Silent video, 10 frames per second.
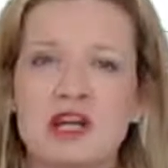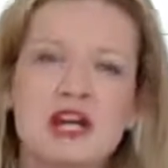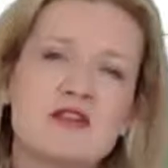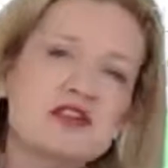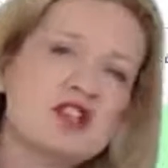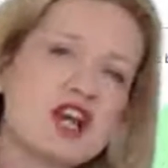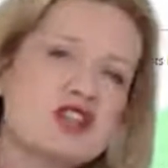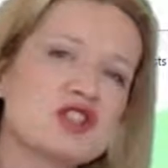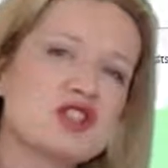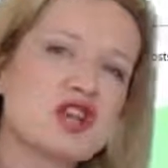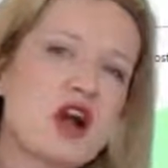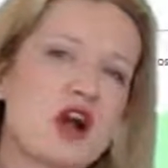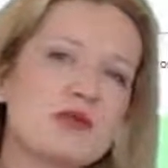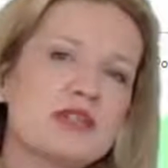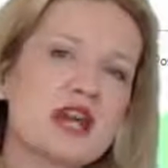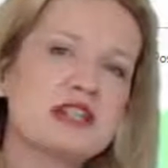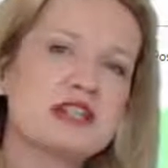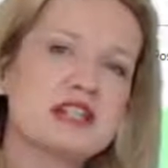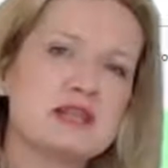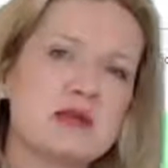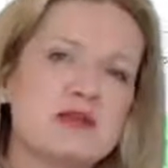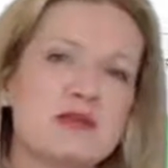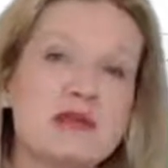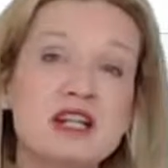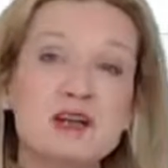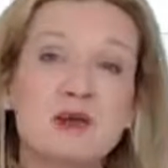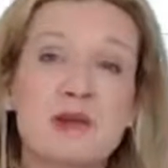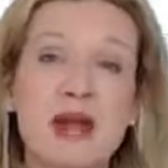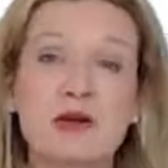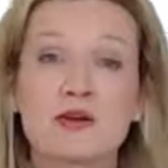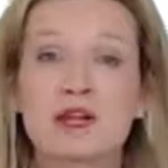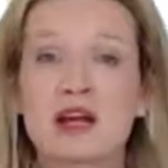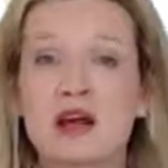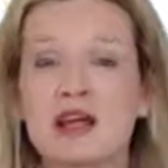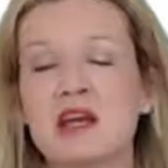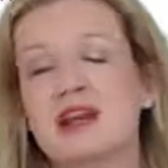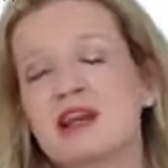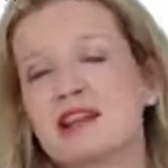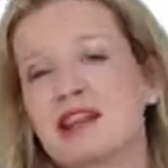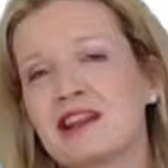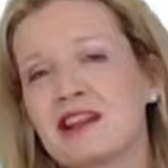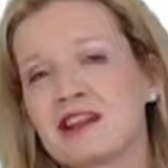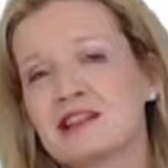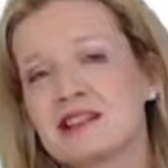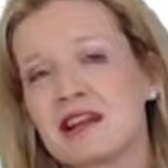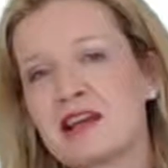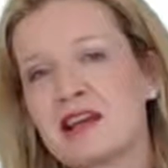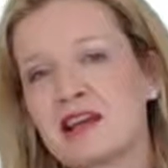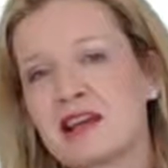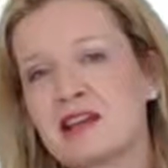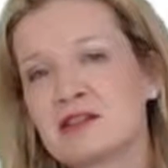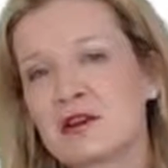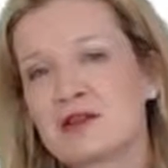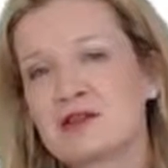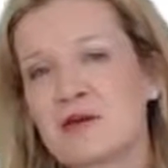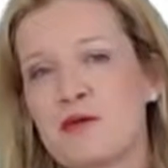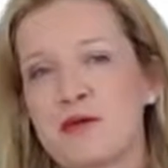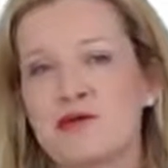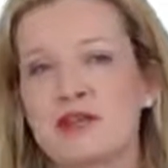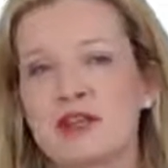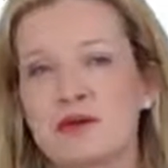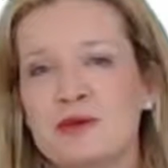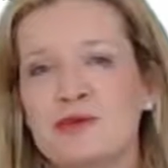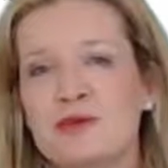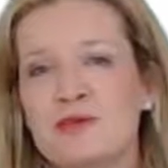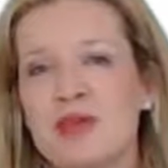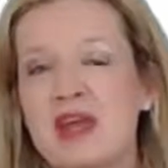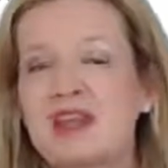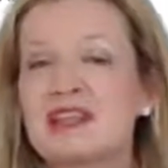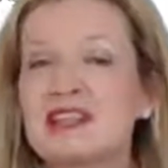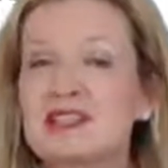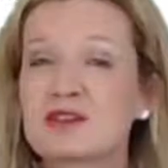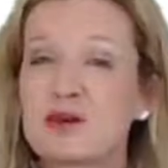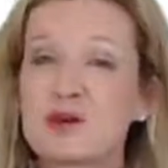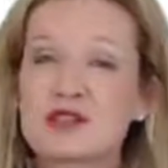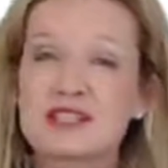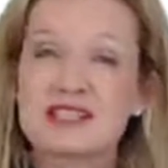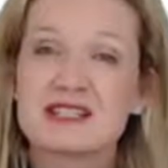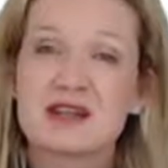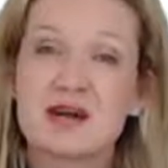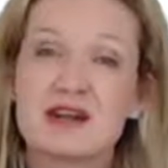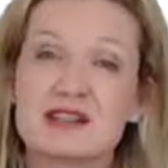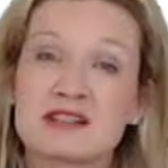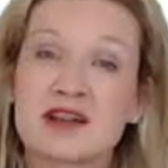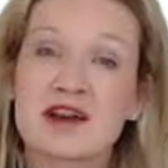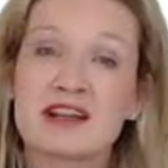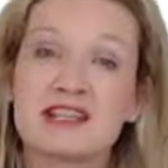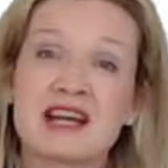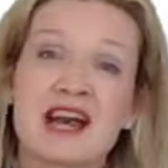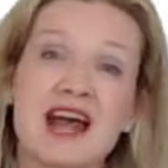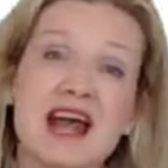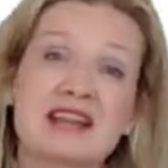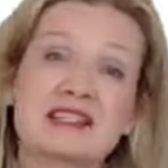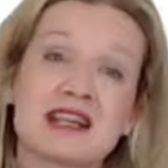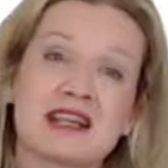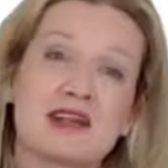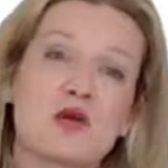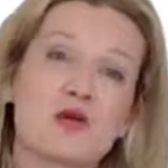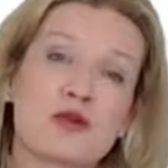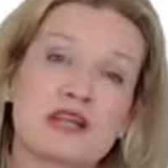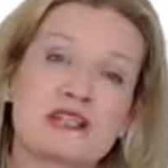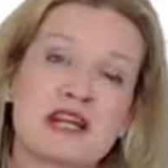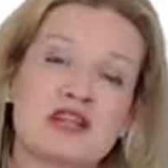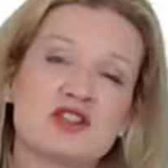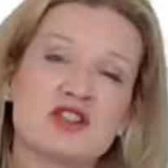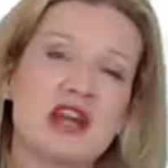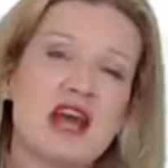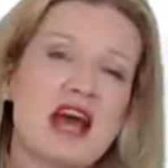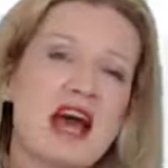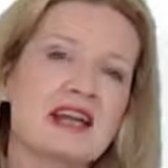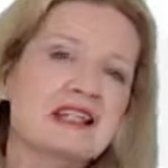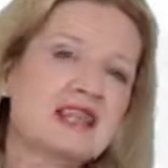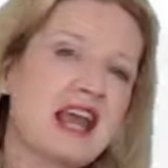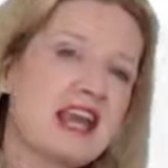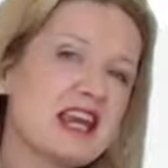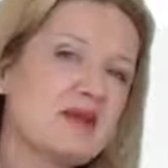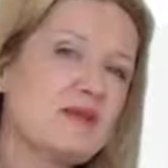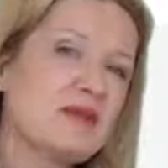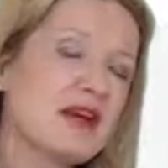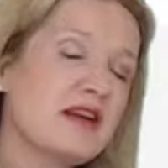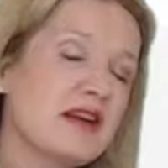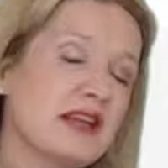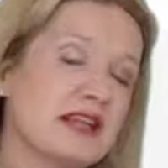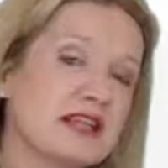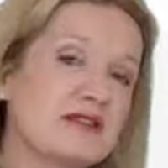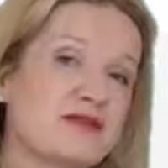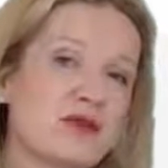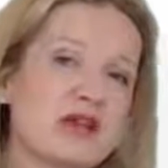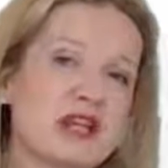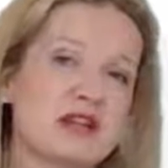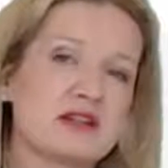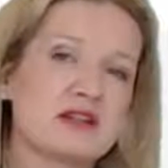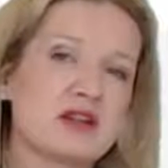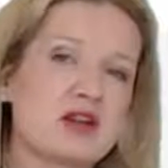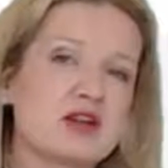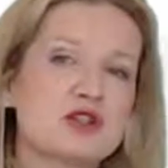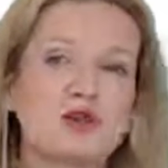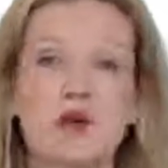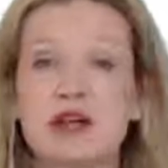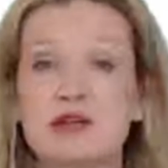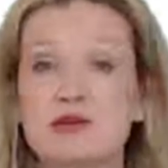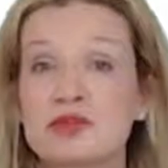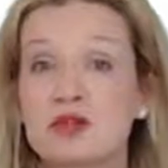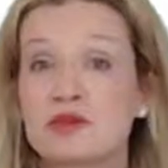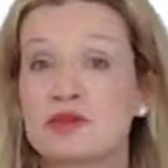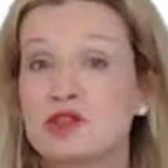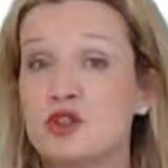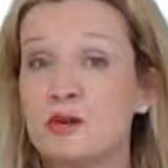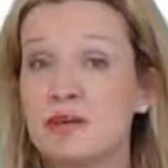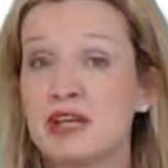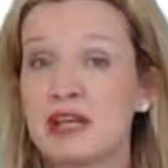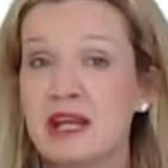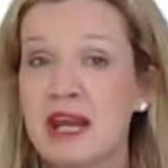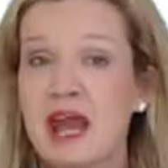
If you're changing jobs and you need to be familiar with Power BI, then this is also for you. This course is designed as an orientation and its aim is for beginners. So why don't you jump in